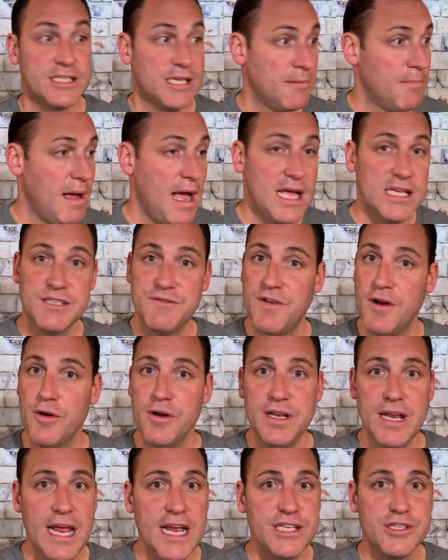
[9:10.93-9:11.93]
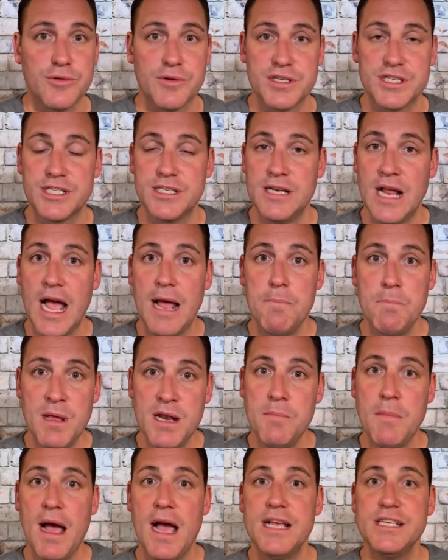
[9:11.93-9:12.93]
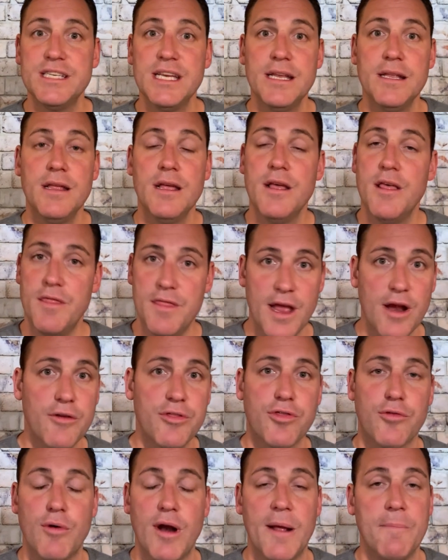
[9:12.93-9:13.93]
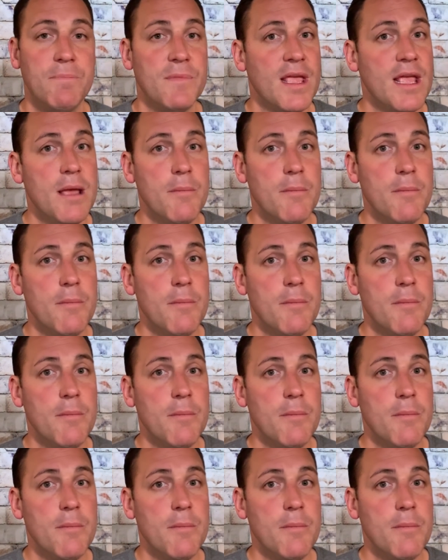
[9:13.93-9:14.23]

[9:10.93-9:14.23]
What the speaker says: Hamas, very dangerous, not minimizing their threat,